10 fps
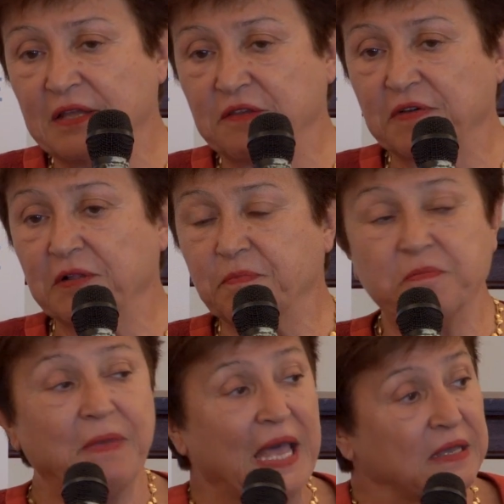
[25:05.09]

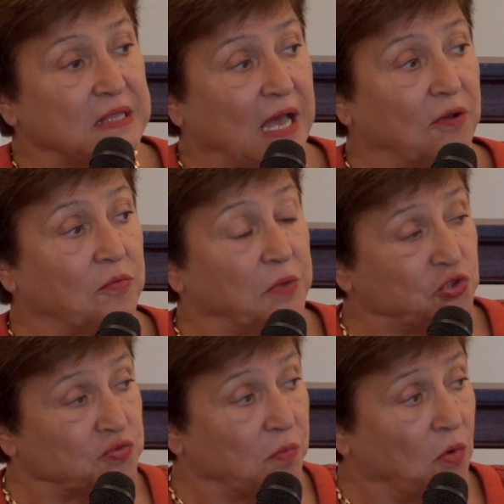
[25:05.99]
Development Bank now
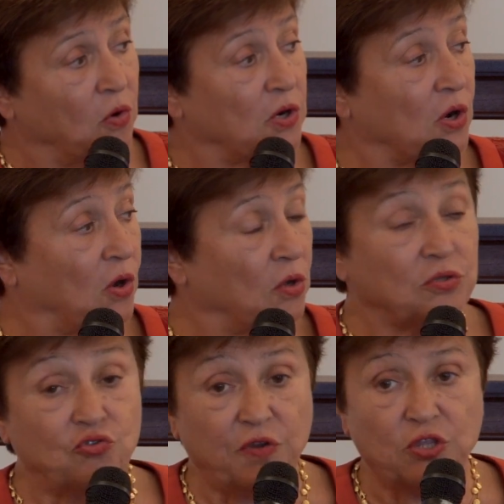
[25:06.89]
much more
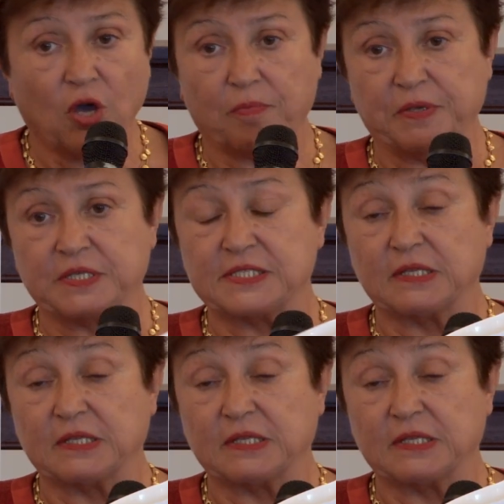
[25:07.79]
on 3 topics: